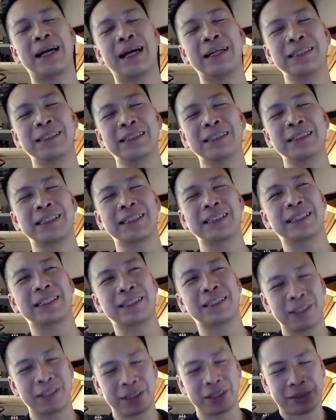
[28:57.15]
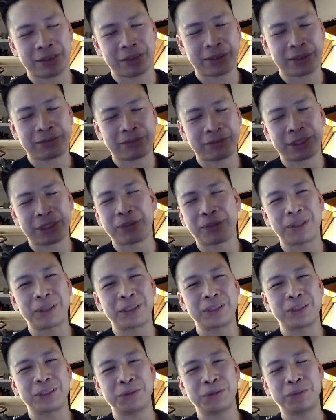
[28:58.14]
I just think that they're going
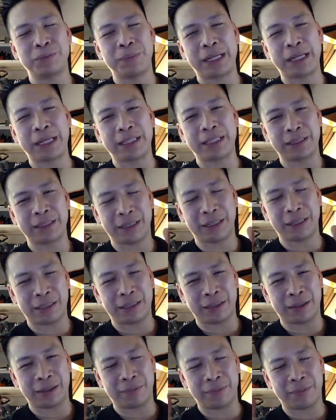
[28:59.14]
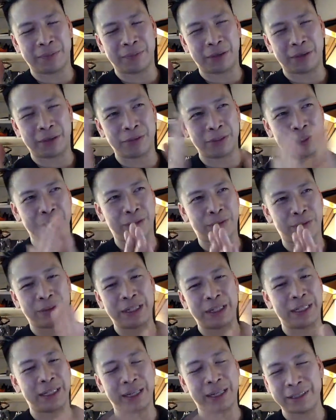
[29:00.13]
to make a really
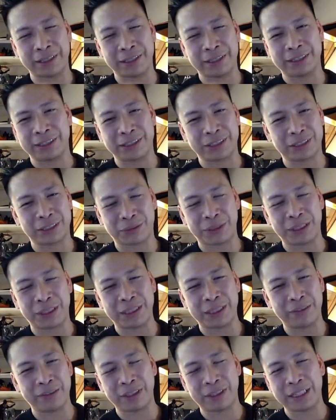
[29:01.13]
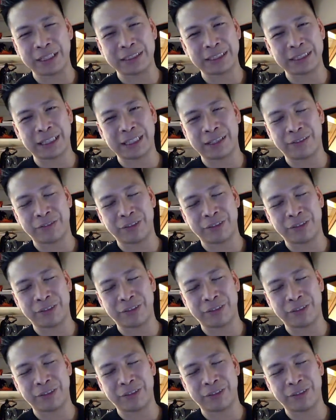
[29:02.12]
great, elegant screen device, and if you're